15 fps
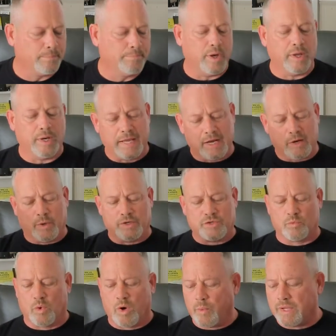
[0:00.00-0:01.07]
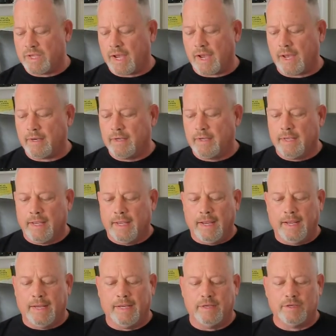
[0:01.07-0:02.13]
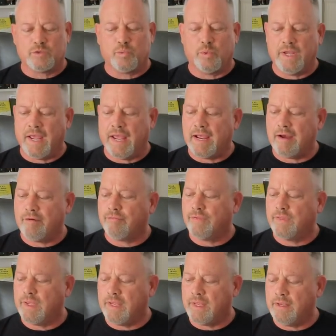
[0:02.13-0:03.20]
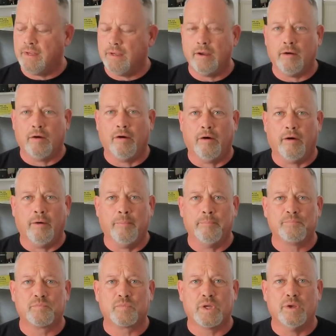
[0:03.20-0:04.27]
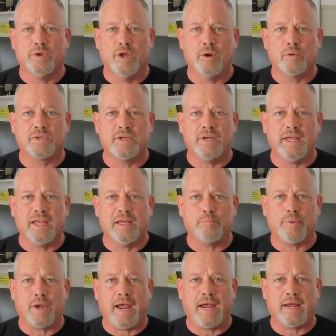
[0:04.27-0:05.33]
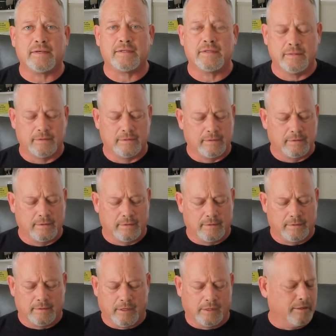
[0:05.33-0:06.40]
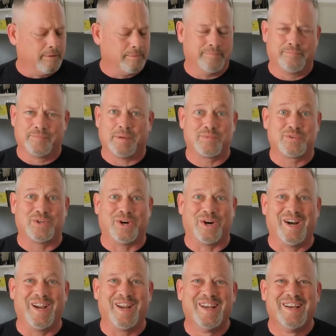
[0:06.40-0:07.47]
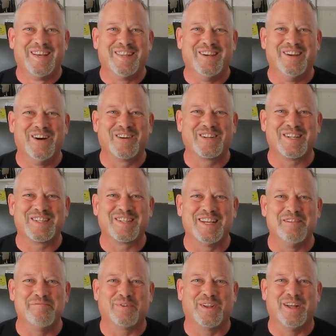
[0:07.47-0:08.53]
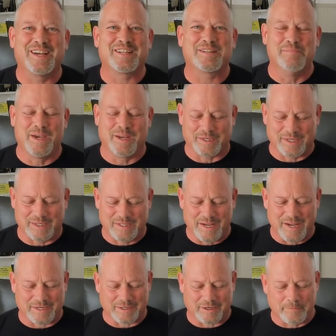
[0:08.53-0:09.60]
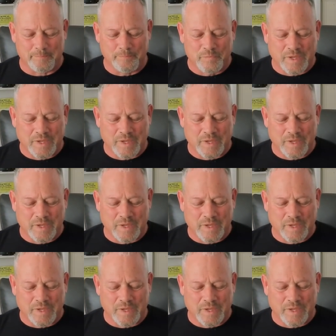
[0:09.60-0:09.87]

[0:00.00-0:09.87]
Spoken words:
But anyway, so what we got is we have the Nokta Impact, the Nokta Simplex metal detector.